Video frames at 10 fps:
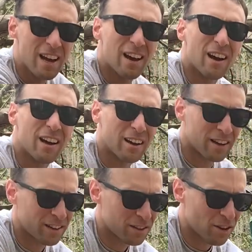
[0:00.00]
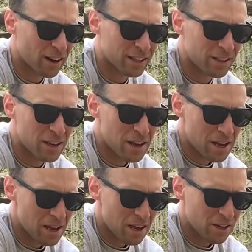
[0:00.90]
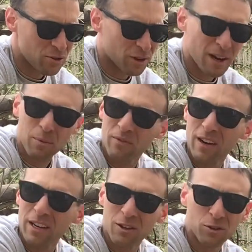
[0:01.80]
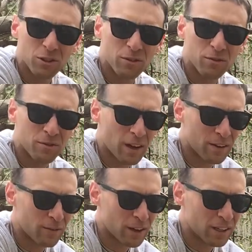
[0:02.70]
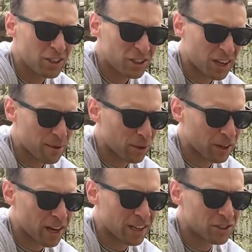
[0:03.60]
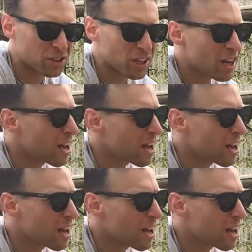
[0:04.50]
And I thought I'd do a couple videos of just a couple of guns,